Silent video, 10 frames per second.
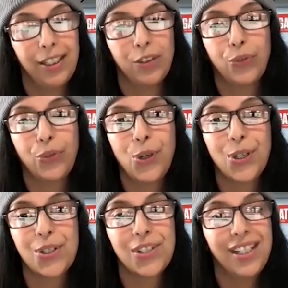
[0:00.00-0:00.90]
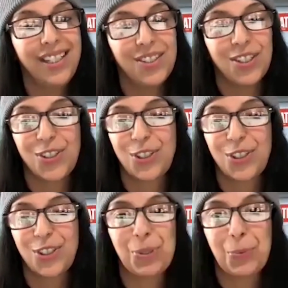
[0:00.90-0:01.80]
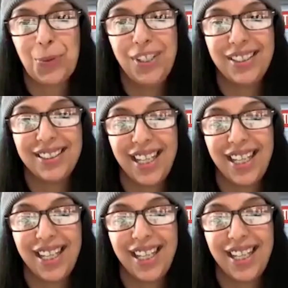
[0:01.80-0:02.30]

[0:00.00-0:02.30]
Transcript: And of course, Jessica was the one.